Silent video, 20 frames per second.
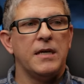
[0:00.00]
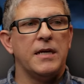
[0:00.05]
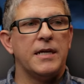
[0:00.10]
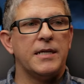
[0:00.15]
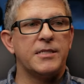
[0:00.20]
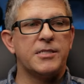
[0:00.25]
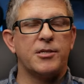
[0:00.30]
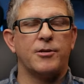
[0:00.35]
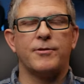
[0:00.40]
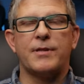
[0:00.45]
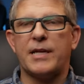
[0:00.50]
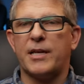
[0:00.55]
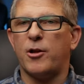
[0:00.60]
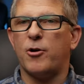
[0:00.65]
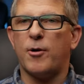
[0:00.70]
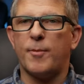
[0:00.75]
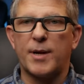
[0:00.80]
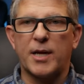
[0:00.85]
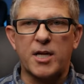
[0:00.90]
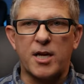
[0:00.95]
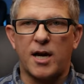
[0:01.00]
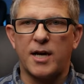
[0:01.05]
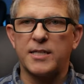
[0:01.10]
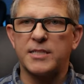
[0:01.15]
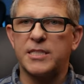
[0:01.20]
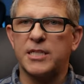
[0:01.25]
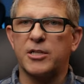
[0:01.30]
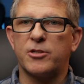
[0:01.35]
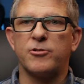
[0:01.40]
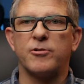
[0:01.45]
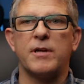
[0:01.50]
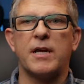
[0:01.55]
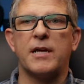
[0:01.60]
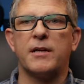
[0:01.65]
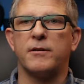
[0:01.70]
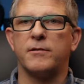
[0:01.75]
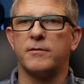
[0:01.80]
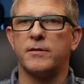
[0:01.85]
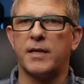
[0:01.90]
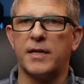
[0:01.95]
And so they know I'm a content
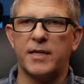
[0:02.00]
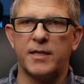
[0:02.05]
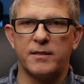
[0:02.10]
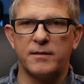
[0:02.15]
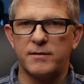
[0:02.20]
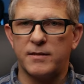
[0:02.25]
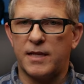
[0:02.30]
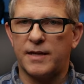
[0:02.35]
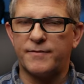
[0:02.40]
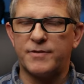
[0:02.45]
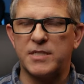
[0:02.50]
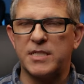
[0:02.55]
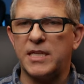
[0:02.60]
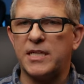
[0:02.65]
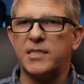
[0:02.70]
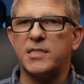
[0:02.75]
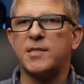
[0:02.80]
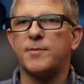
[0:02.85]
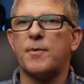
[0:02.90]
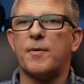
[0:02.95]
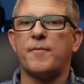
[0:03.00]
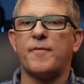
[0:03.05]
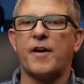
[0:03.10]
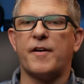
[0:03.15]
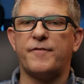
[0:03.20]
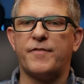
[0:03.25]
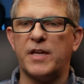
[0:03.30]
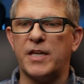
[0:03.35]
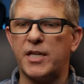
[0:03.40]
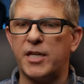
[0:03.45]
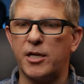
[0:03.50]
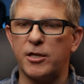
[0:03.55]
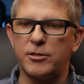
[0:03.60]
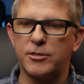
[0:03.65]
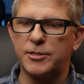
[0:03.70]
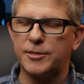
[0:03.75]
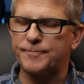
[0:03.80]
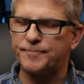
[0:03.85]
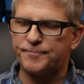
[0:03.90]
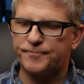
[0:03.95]
creator. They, they've seen some of my
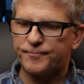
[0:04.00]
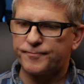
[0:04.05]
videos.